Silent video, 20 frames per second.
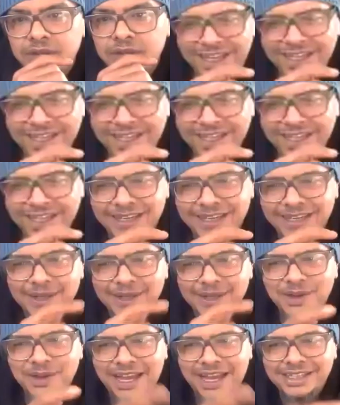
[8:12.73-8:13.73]
you like
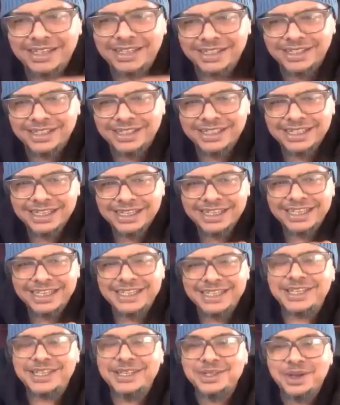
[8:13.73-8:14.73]
is is
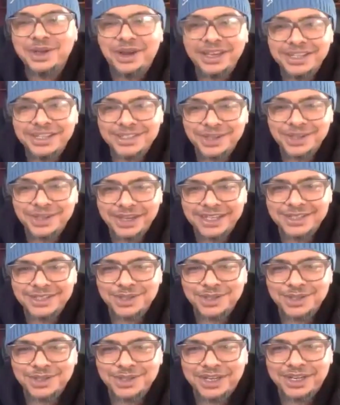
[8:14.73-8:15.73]
your is your is your
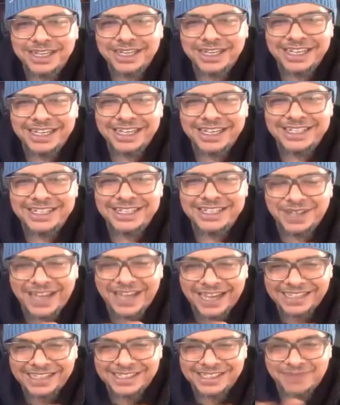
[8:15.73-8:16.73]
is your
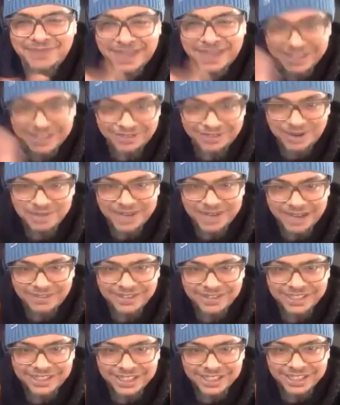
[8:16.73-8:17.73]
lightest mother from
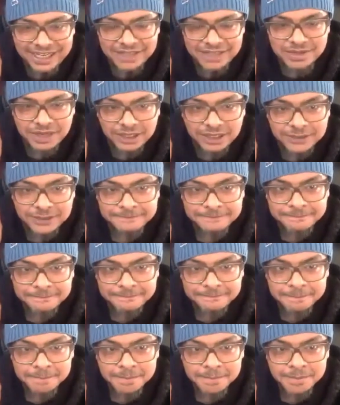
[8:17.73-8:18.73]
Gelvandale as well? Yes.